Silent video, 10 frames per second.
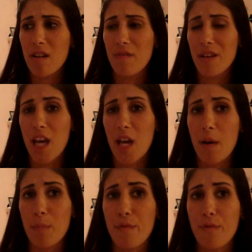I don't know if it came
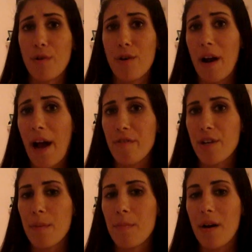out before or
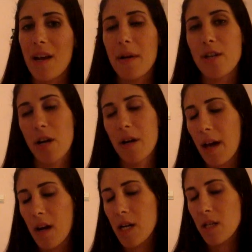after, but I might try
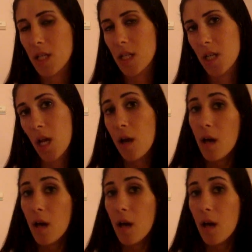that next and